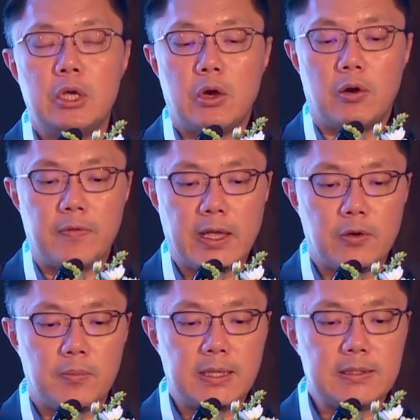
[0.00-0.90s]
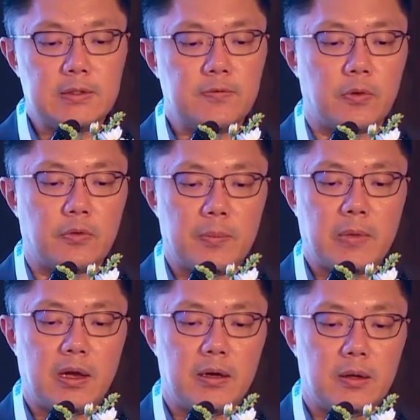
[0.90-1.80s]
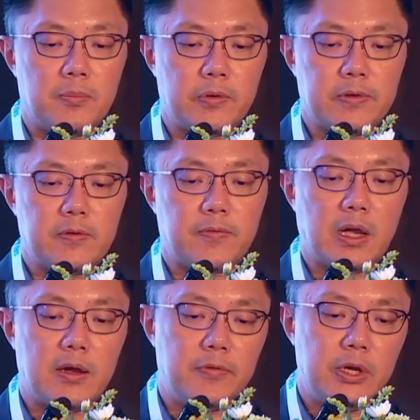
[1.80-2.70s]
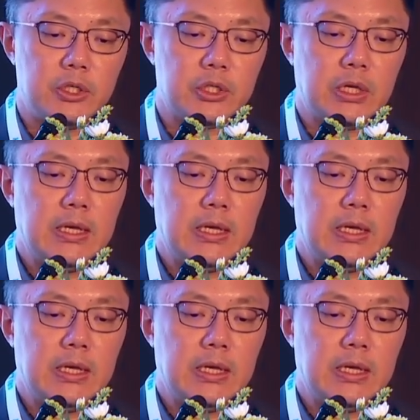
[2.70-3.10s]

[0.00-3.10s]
or vancomycin for gram-positive coverage.